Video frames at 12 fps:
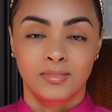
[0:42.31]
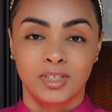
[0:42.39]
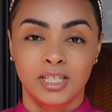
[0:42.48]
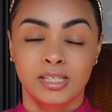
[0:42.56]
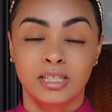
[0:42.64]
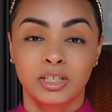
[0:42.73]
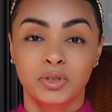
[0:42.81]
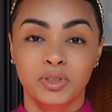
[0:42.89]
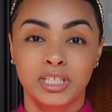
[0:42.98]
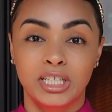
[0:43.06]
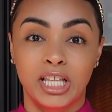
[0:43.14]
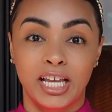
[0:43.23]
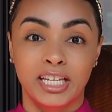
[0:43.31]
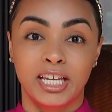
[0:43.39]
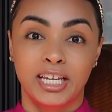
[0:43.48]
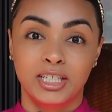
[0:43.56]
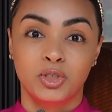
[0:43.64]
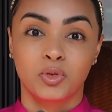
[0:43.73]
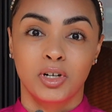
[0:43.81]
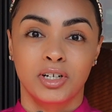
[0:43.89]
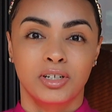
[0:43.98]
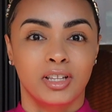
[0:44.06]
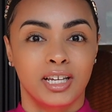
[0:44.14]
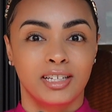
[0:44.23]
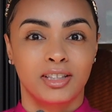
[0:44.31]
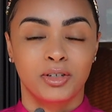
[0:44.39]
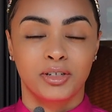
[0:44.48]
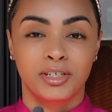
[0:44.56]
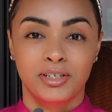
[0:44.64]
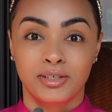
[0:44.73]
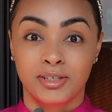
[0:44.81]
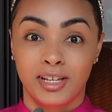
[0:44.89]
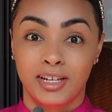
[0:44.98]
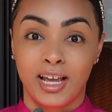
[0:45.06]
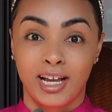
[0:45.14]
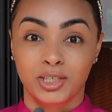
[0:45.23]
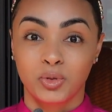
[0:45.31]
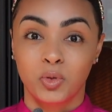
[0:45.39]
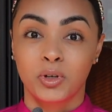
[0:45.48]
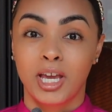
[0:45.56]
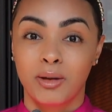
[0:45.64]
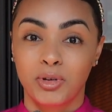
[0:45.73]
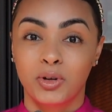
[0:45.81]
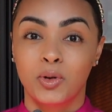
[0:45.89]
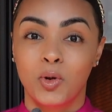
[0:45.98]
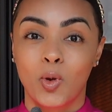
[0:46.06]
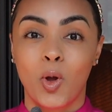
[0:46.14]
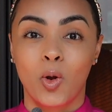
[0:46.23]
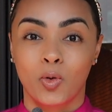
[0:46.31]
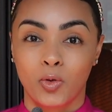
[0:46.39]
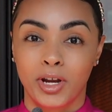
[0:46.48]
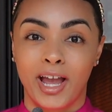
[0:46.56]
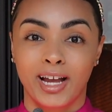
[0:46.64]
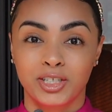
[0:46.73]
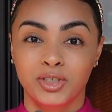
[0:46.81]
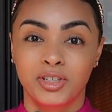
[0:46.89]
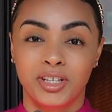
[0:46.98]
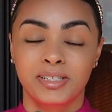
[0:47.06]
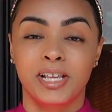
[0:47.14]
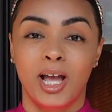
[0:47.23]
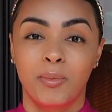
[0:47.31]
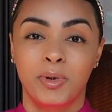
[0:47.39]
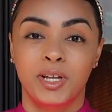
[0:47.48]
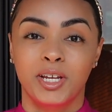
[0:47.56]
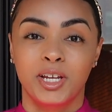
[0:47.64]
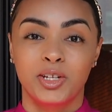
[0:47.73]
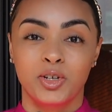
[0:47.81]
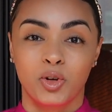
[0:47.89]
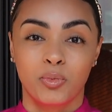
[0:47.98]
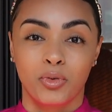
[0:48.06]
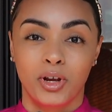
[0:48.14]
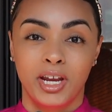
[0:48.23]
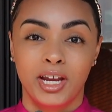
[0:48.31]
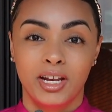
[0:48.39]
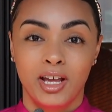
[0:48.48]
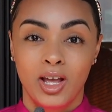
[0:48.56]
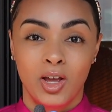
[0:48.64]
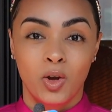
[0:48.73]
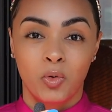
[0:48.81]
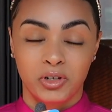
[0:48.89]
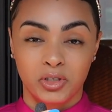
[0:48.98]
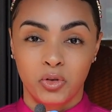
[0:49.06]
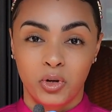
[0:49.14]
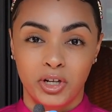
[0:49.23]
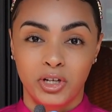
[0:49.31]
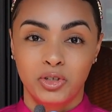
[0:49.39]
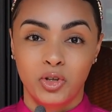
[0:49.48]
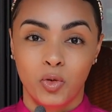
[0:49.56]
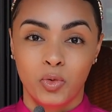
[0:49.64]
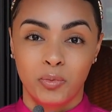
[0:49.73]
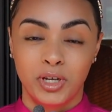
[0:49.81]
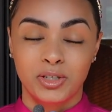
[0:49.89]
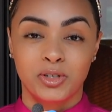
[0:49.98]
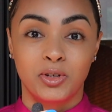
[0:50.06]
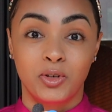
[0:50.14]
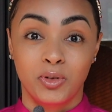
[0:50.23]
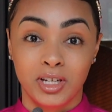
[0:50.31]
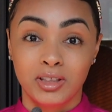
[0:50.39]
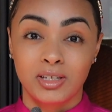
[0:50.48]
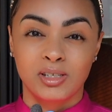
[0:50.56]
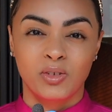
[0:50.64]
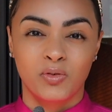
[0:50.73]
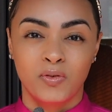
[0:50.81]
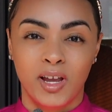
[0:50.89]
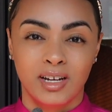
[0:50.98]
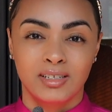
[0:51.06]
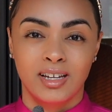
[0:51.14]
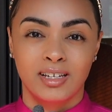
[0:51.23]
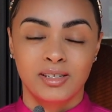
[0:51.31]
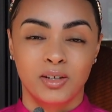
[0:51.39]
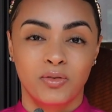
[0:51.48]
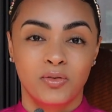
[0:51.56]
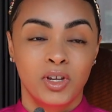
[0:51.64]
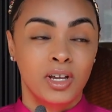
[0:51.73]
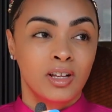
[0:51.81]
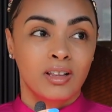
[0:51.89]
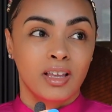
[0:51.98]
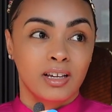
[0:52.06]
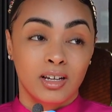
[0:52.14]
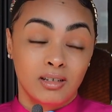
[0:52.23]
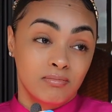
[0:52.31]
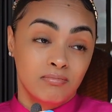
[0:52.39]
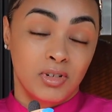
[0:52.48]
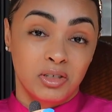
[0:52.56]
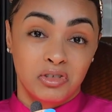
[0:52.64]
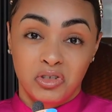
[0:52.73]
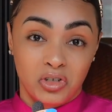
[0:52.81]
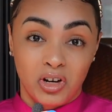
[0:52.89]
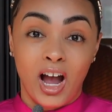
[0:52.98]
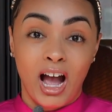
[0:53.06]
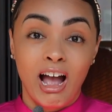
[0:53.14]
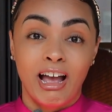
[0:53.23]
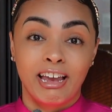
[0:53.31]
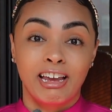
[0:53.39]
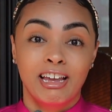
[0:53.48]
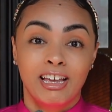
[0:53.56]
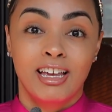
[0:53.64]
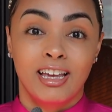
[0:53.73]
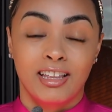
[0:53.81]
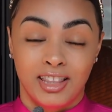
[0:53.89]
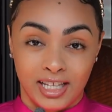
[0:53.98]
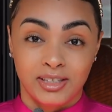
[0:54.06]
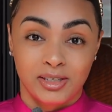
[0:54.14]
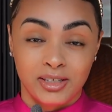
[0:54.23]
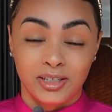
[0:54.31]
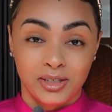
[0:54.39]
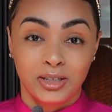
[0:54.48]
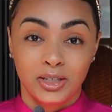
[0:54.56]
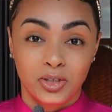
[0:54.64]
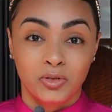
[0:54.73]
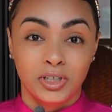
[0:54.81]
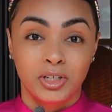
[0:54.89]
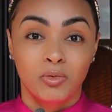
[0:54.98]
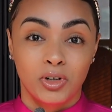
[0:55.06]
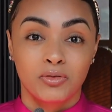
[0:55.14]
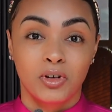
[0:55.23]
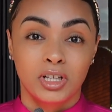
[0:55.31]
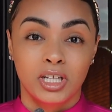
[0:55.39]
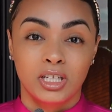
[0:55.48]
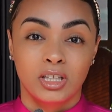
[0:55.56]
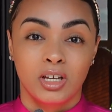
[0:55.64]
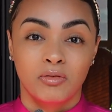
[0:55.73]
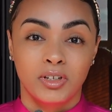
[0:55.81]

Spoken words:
It's literally like a drug. Like, there is an actual chemical reaction that's happening in your brain where it's creating dopamine. So you get this effect as if like you're high. And that's literally what falling in love